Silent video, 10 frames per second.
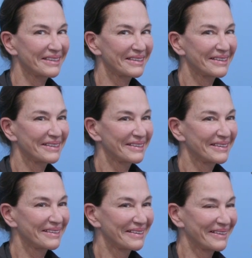
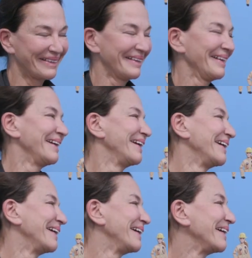
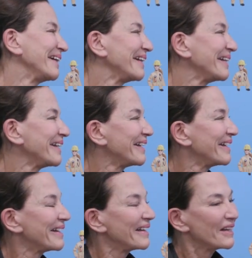
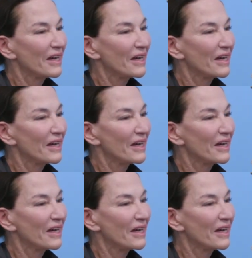The person shown says nothing.